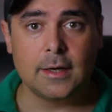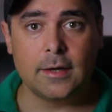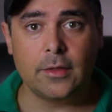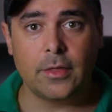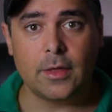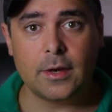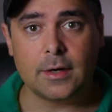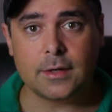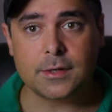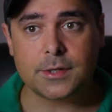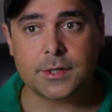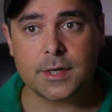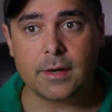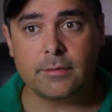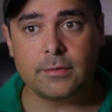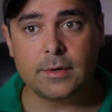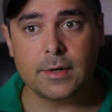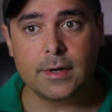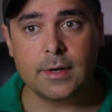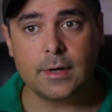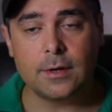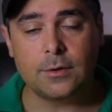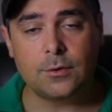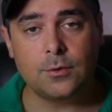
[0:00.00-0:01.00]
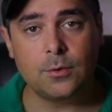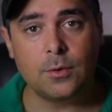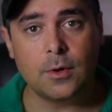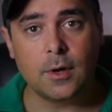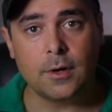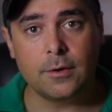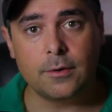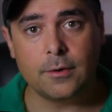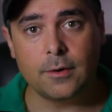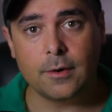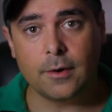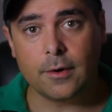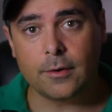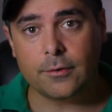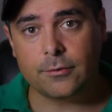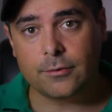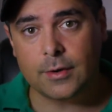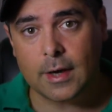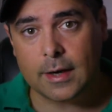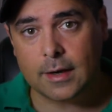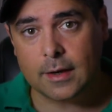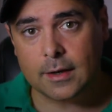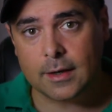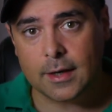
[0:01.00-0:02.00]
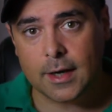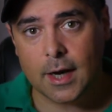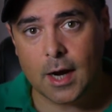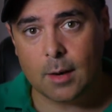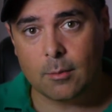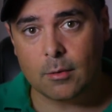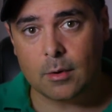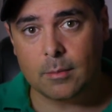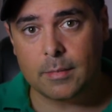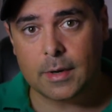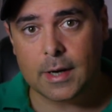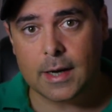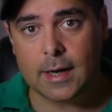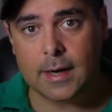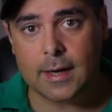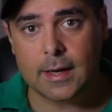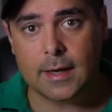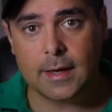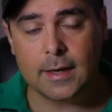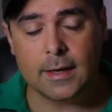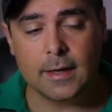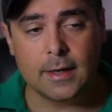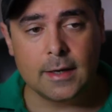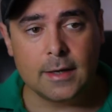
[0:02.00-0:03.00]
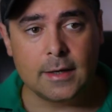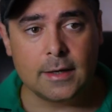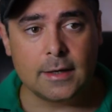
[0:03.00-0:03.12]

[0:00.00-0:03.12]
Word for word: then a 70 to 200 on a second camera body,